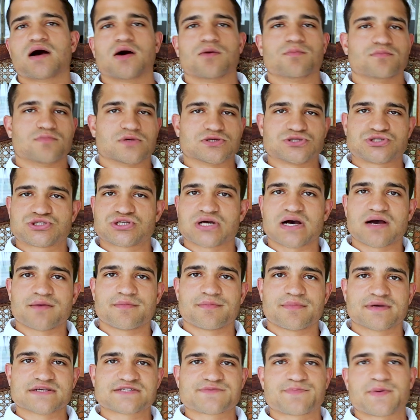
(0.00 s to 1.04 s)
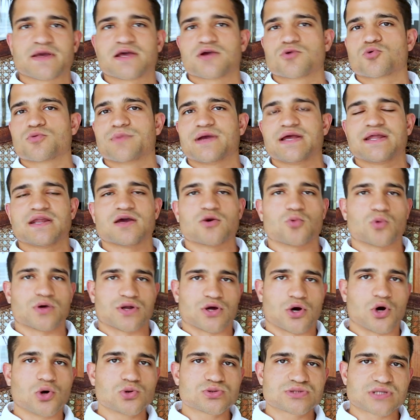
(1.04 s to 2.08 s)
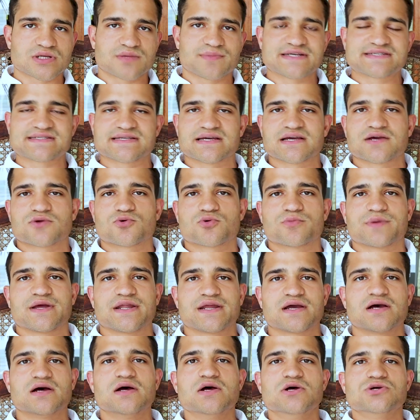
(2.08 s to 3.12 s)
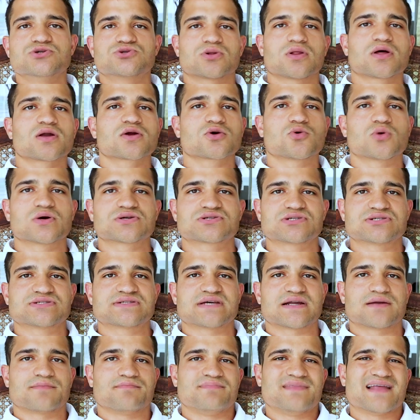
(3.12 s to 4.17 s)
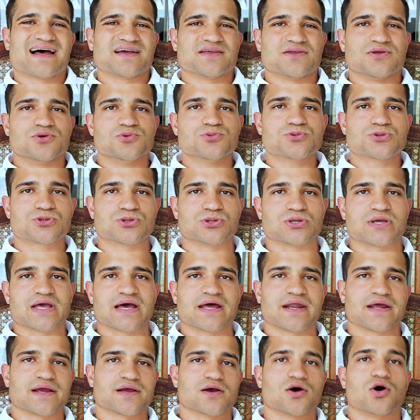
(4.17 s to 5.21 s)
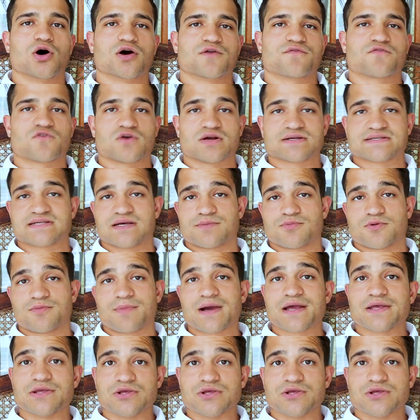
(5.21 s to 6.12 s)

How much time am I spending in Romania? What hotel am I staying in Romania? So a lot of questions that I'm not used to getting on, for example, my